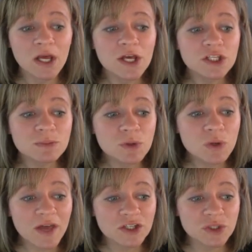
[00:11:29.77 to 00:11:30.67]

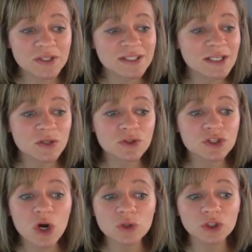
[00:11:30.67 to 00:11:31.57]
Smooth, as you can see, there's
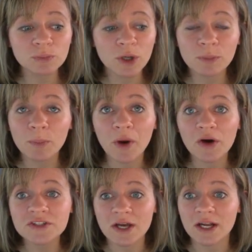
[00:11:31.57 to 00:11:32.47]
no little purple
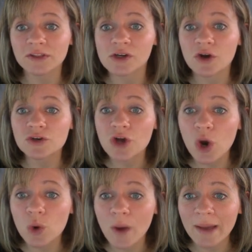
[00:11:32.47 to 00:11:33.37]
balls on it. There are
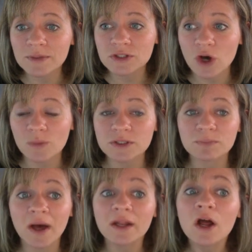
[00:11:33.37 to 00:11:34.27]
no ribosomes,
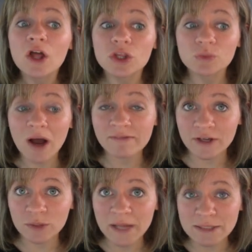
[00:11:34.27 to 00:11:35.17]
but the rough
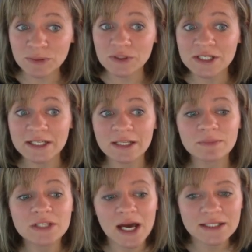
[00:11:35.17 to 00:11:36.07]
endoplasmic
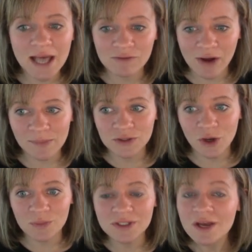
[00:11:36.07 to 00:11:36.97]
reticulum does have
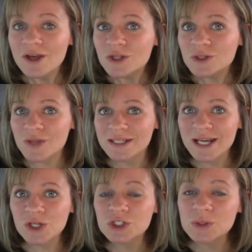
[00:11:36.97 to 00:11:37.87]
ribosomes. So that
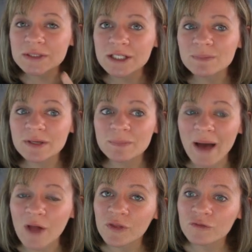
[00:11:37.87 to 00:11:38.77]
tells you a little bit
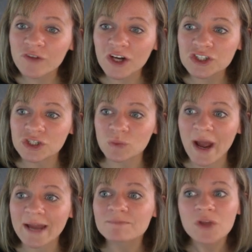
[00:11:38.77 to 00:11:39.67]
about their function,
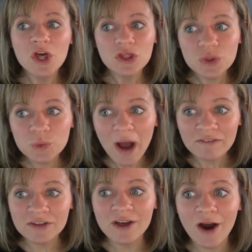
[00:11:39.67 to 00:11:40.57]
right? The
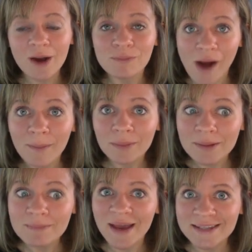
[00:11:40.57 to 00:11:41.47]
rough ER
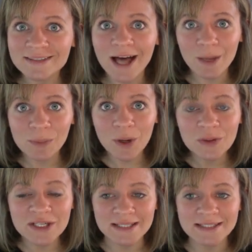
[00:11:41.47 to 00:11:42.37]
probably makes a lot of
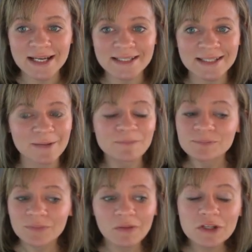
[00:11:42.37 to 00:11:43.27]
proteins, doesn't it?
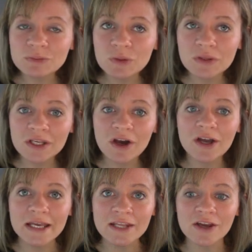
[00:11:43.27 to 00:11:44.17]
And the smooth
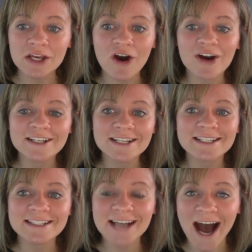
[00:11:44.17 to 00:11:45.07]
ER
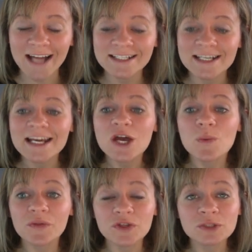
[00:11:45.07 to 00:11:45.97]
does not.
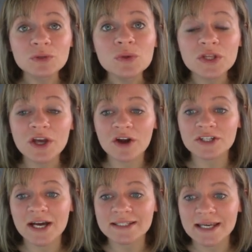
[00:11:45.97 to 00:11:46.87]
What the smooth ER
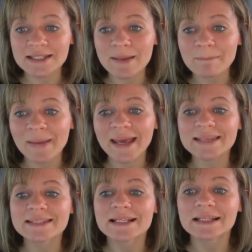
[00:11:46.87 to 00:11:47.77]
does is it
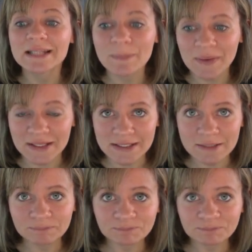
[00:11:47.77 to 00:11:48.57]
makes lipids.